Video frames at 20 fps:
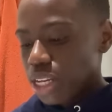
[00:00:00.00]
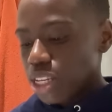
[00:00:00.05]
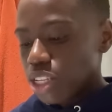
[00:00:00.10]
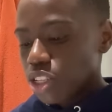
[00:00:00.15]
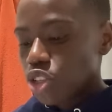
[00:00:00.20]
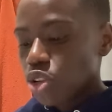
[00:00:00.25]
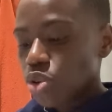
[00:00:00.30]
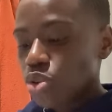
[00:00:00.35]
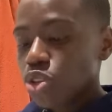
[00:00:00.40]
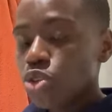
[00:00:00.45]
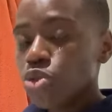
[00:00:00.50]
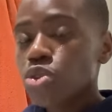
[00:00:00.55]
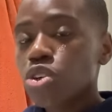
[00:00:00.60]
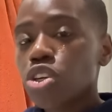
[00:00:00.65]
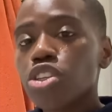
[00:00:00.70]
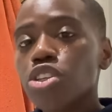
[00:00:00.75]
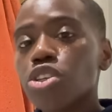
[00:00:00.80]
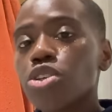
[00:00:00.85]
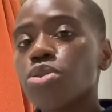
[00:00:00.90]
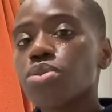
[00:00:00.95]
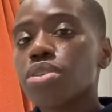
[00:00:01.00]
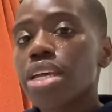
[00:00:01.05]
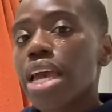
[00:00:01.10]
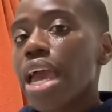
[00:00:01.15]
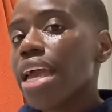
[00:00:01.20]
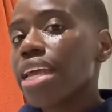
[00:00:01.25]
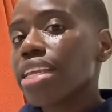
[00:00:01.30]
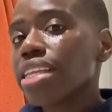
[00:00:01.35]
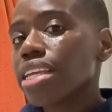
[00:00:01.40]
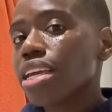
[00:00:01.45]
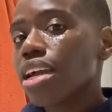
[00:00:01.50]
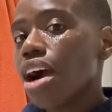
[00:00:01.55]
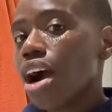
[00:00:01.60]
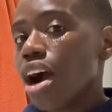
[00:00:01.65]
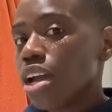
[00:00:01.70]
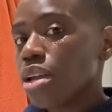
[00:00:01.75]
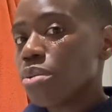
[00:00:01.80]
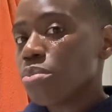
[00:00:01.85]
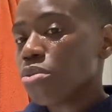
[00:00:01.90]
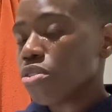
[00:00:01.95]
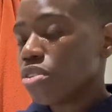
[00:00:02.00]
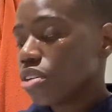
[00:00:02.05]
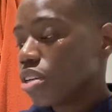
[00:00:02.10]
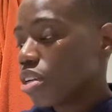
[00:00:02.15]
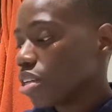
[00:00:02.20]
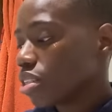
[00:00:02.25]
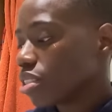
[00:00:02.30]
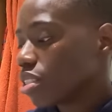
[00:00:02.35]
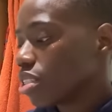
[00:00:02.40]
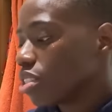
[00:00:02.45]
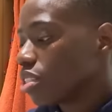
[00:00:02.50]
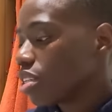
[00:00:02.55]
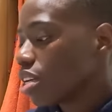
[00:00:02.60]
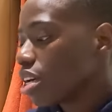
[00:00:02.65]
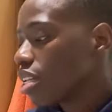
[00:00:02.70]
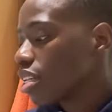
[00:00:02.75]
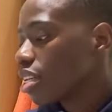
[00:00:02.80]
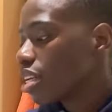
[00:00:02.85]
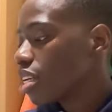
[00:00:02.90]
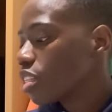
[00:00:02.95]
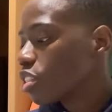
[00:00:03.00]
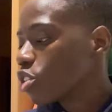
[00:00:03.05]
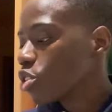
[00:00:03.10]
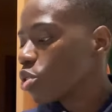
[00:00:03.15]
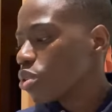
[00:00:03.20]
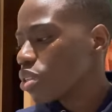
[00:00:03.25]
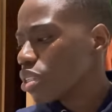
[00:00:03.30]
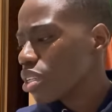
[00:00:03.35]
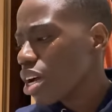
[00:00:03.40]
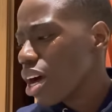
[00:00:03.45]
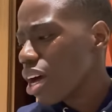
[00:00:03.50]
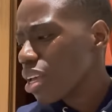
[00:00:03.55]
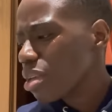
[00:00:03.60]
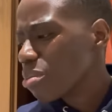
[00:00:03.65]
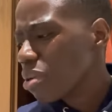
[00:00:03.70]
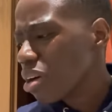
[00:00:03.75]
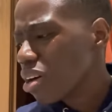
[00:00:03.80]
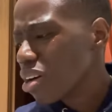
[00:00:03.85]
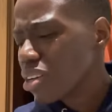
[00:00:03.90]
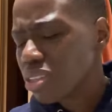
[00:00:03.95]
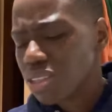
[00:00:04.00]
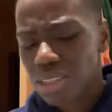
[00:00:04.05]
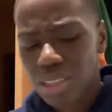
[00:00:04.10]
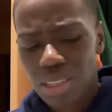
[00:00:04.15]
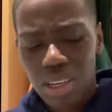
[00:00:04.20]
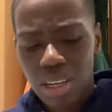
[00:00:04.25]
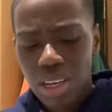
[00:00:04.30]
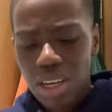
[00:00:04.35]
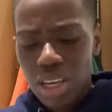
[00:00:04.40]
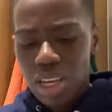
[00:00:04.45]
so you can use any eye product and turn it into an eye mask,